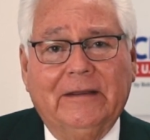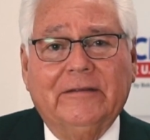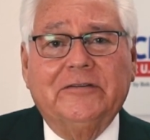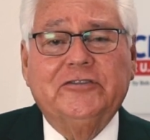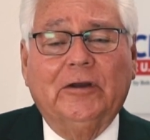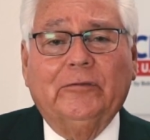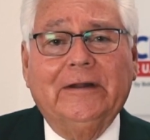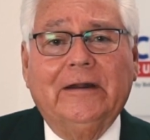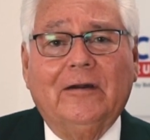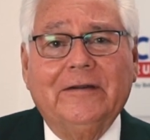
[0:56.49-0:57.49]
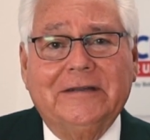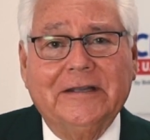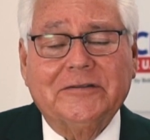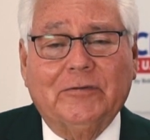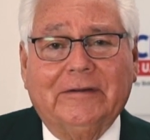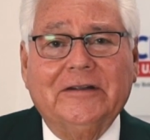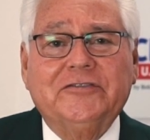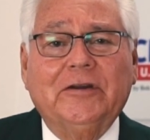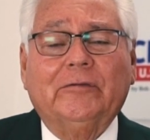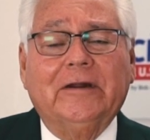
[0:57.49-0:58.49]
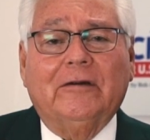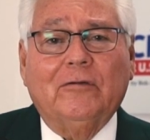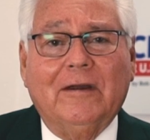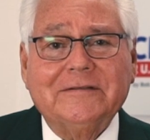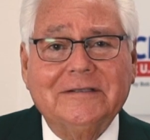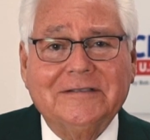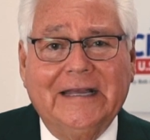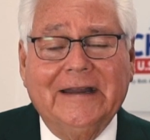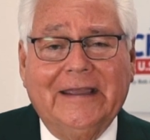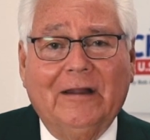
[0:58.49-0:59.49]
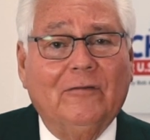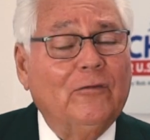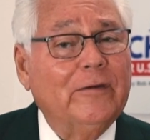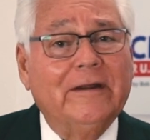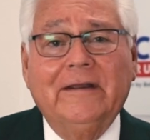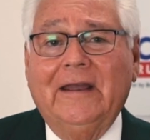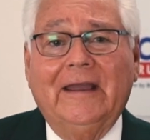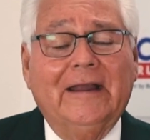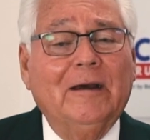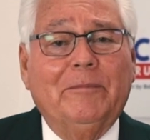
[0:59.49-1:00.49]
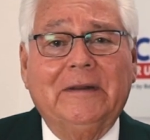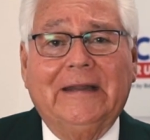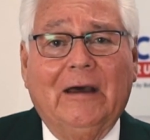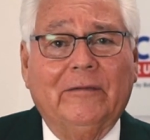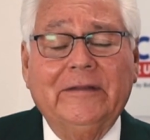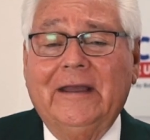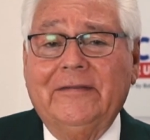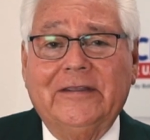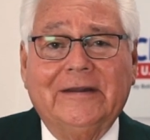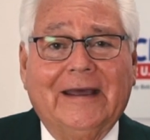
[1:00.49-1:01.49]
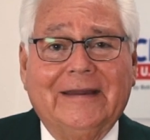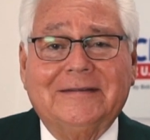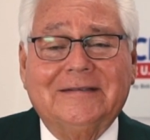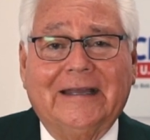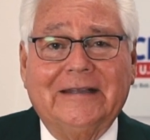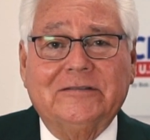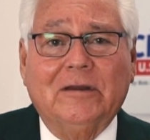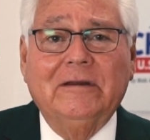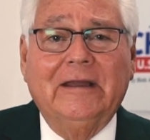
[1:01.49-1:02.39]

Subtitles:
The children in our district, the children across the state of California and up and down the United States.